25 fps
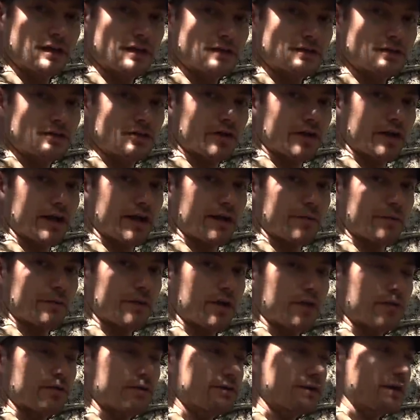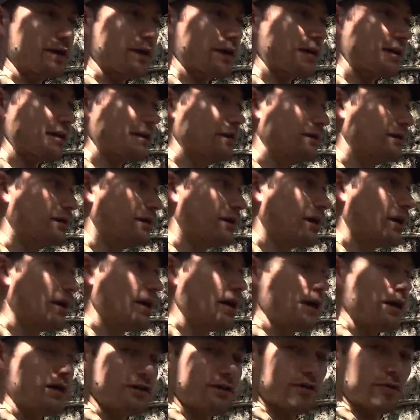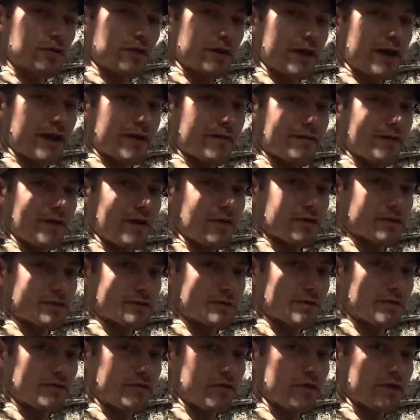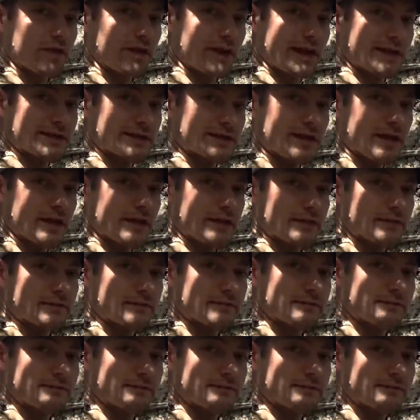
Still got about 2.5 hours before last light.